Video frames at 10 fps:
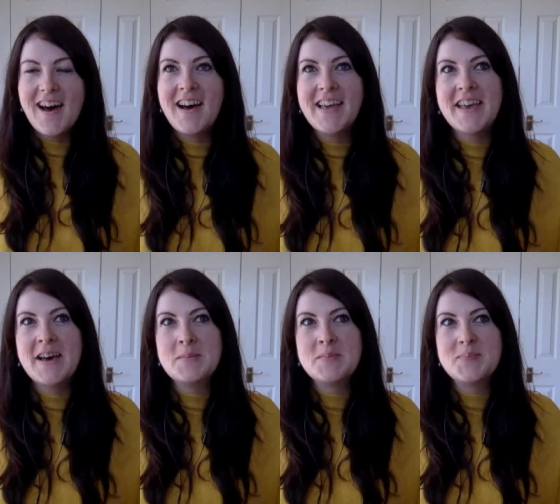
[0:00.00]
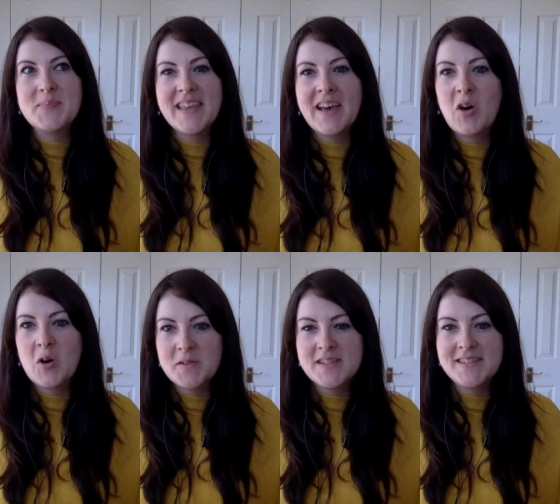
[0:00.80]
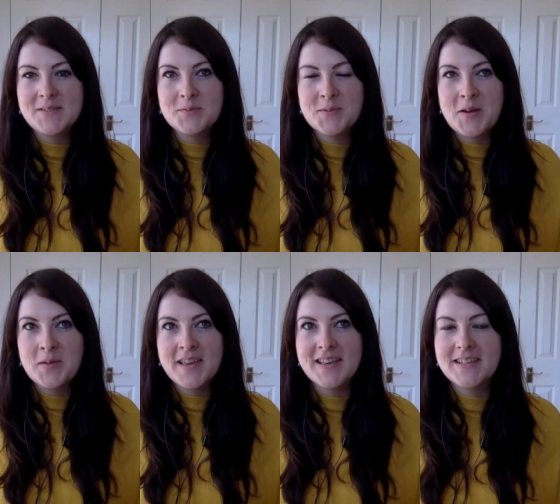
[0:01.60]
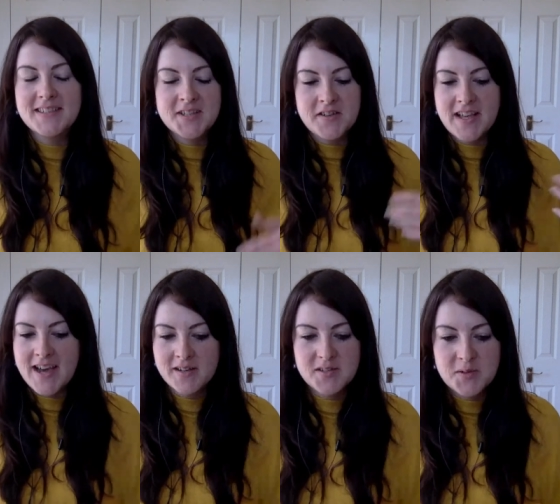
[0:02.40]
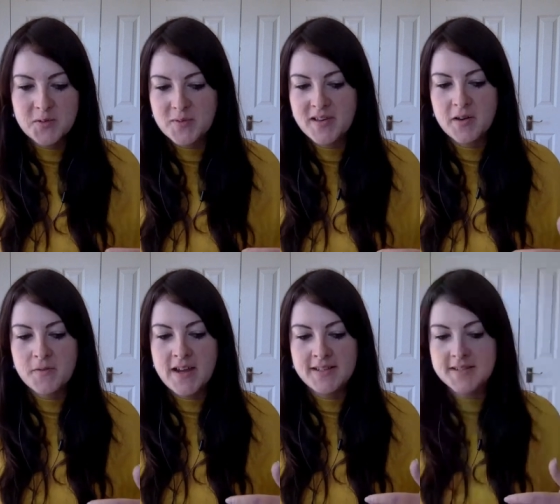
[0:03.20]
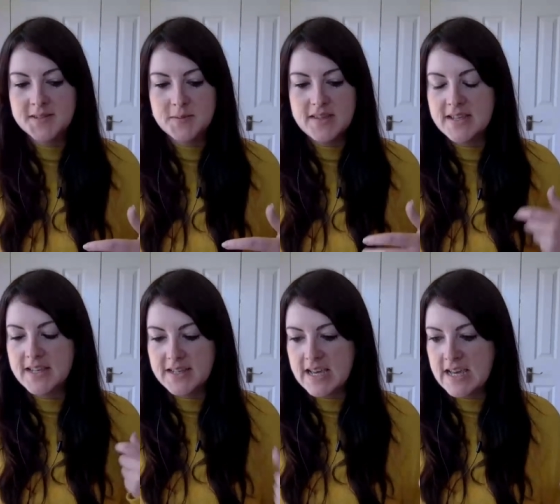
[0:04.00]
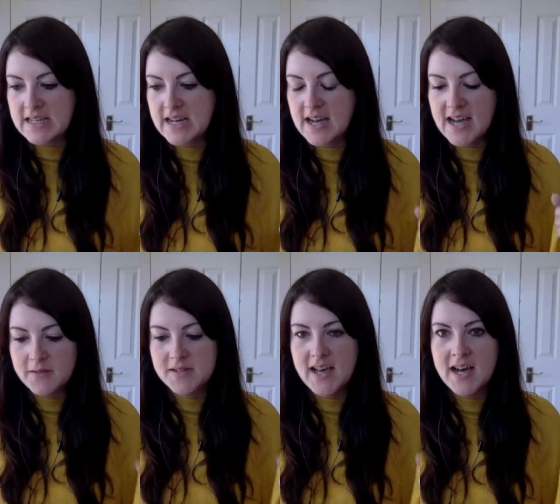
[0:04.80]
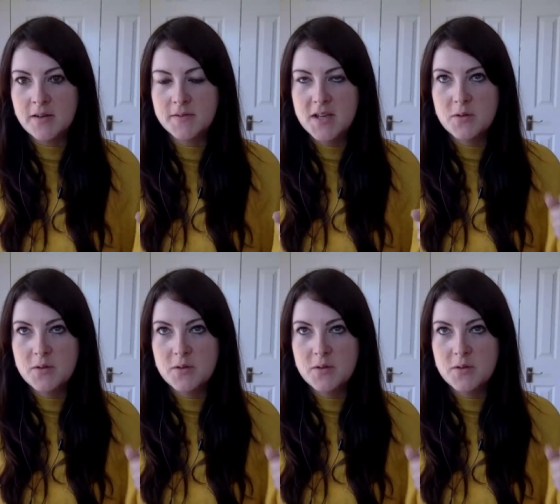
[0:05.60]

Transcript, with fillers: I um yeah, often when we're considering how to talk with our friends, we think, okay, I have to have